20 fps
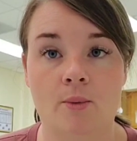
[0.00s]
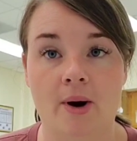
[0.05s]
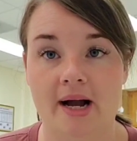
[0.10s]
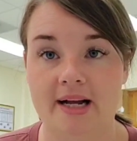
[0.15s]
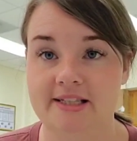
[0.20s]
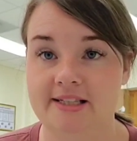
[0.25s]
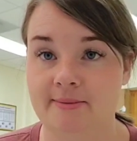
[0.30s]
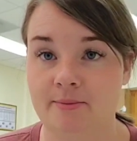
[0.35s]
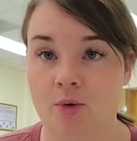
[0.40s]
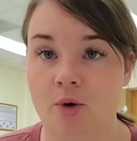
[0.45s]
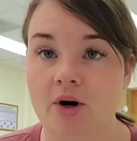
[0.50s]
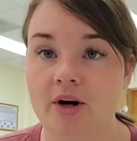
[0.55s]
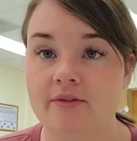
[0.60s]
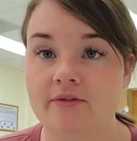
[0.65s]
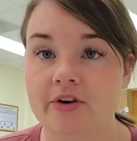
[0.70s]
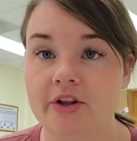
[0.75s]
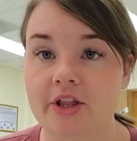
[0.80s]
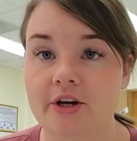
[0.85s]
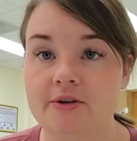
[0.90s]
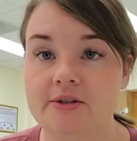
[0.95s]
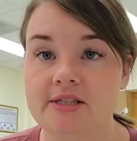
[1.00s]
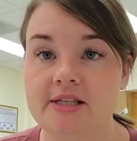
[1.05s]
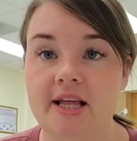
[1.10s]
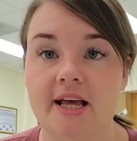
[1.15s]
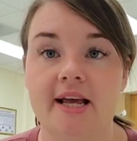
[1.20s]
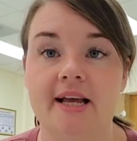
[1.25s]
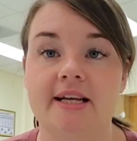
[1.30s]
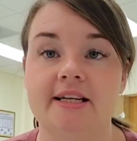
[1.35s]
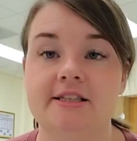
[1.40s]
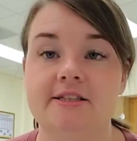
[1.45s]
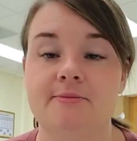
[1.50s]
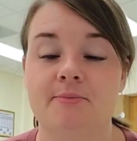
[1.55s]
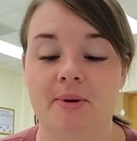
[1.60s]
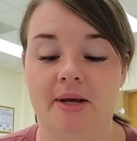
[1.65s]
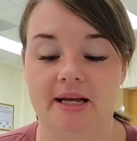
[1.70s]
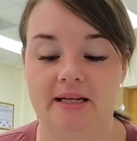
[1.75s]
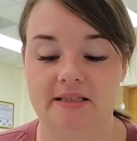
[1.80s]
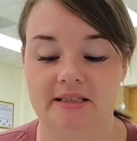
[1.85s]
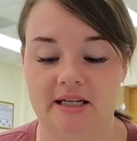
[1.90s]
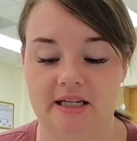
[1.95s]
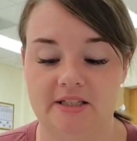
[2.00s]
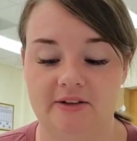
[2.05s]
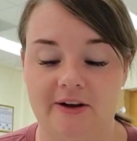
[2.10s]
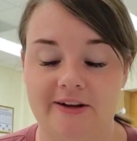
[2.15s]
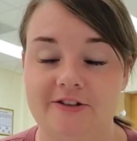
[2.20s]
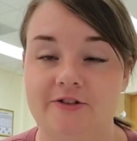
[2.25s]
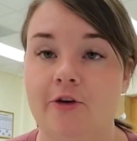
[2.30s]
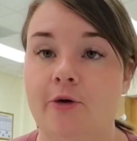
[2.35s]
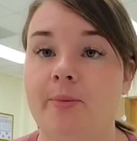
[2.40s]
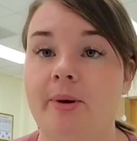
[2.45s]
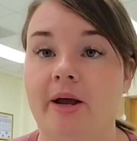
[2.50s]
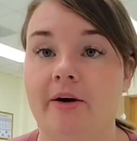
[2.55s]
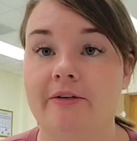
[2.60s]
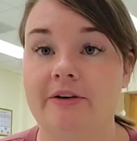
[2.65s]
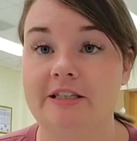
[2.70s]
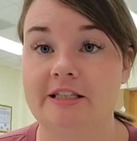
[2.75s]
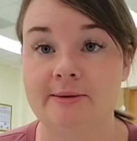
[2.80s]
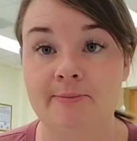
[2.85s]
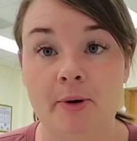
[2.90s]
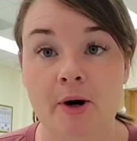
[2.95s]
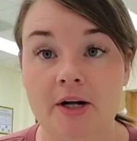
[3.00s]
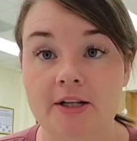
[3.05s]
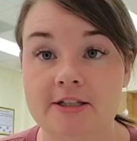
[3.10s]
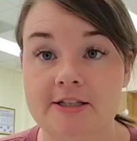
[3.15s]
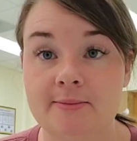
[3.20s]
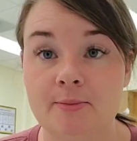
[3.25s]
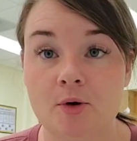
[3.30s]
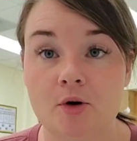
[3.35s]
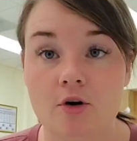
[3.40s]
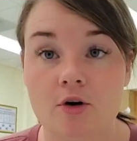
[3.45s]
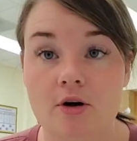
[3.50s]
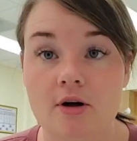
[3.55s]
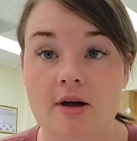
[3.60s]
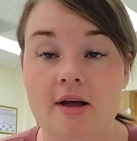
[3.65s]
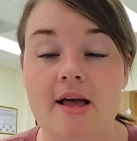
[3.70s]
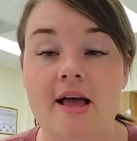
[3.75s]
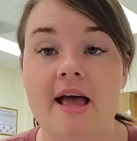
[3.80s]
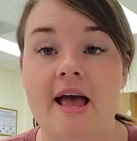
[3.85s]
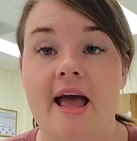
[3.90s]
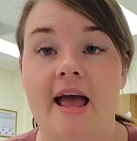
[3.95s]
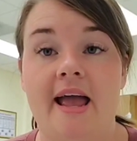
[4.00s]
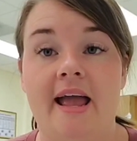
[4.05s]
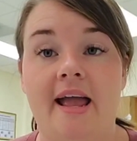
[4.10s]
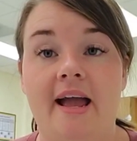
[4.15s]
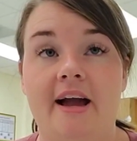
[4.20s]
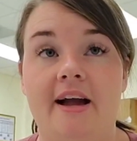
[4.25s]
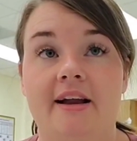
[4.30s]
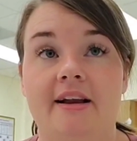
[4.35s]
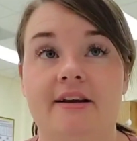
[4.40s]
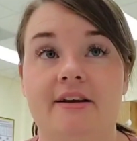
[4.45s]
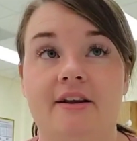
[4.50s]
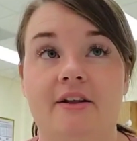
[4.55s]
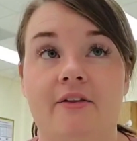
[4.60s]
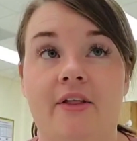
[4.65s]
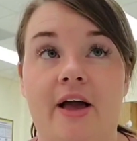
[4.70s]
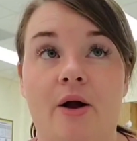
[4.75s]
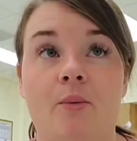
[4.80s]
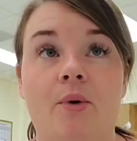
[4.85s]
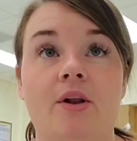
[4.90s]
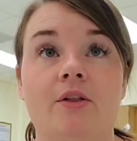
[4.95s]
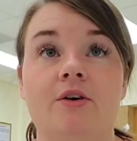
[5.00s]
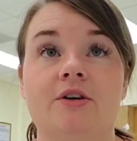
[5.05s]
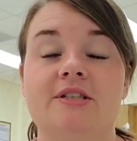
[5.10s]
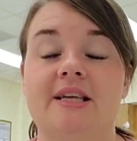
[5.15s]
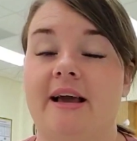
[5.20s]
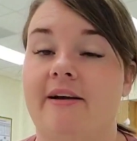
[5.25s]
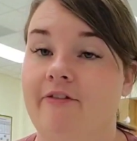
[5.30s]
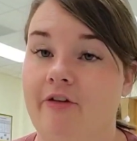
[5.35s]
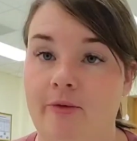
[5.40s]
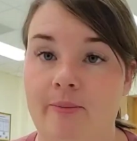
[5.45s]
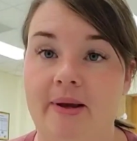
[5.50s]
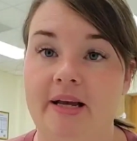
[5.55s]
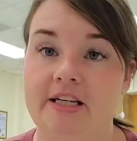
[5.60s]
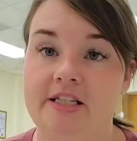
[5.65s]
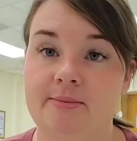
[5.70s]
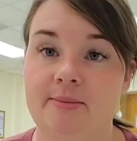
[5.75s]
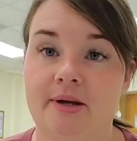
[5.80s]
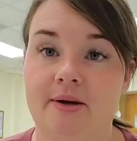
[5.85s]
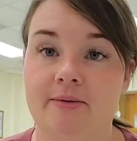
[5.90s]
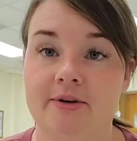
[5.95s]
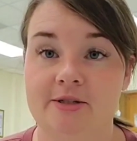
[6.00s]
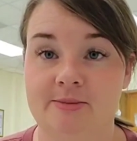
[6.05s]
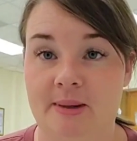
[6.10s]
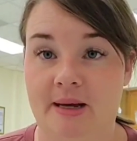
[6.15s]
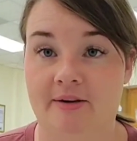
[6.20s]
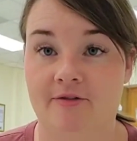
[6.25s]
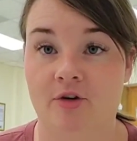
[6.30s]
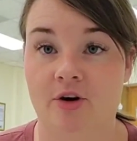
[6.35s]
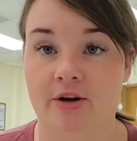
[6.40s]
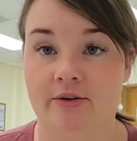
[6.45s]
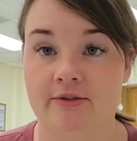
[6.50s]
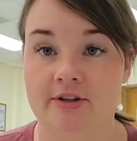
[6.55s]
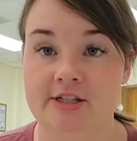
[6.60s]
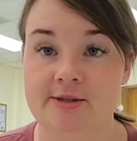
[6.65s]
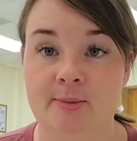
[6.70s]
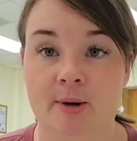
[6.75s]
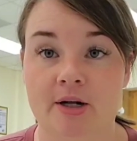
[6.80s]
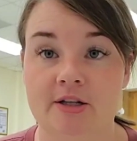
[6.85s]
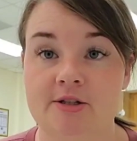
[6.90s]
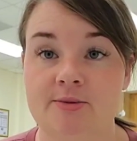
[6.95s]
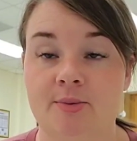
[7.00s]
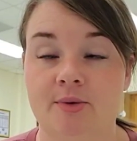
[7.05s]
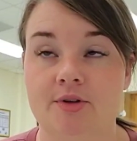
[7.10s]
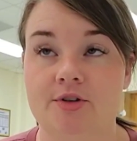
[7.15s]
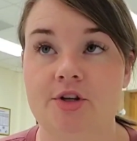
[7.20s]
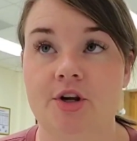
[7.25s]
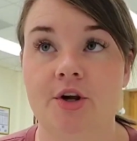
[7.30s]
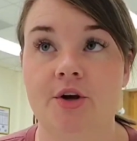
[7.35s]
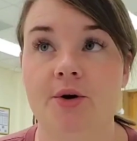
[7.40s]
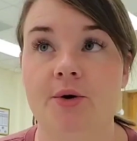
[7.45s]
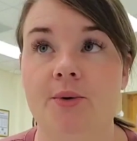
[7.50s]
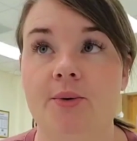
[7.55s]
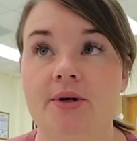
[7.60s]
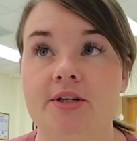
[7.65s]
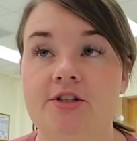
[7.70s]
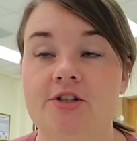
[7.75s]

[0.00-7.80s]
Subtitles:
why it's important for those things, being successful, being responsible, and like what it looks like for me to be respectful and responsible too.